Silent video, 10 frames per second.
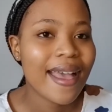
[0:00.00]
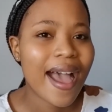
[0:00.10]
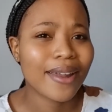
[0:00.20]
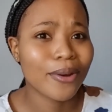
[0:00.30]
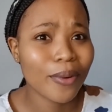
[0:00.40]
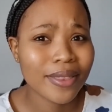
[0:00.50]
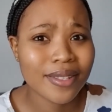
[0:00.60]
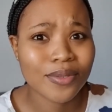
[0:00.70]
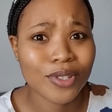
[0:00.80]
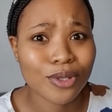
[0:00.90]
I don't want
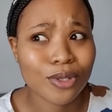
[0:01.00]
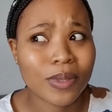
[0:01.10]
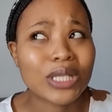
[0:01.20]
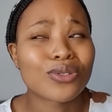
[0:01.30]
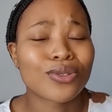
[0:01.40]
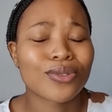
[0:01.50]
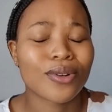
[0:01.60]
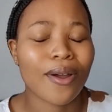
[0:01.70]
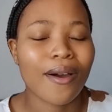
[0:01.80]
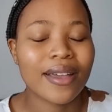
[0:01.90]
this video to be too
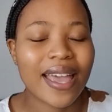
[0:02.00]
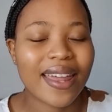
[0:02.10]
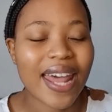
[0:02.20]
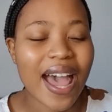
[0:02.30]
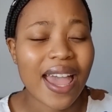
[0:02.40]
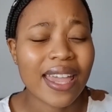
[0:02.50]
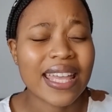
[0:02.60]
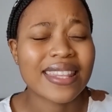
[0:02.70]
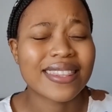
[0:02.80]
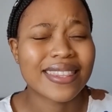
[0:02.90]
long, and I